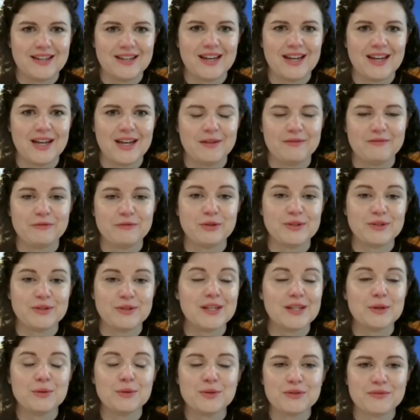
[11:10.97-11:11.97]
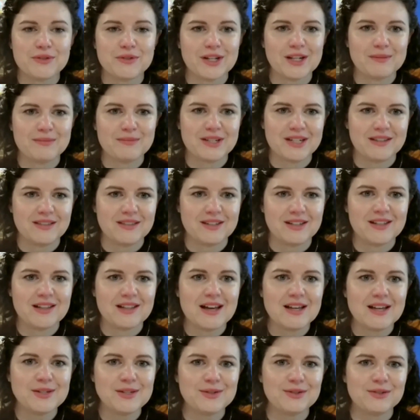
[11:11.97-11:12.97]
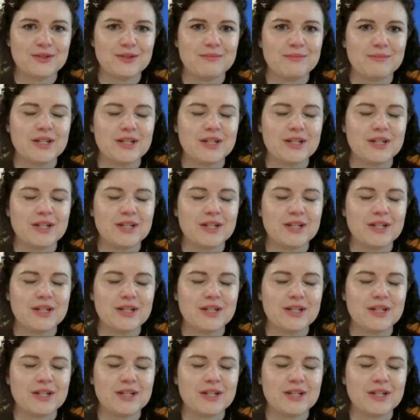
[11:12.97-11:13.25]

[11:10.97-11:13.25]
for skill development in the classroom.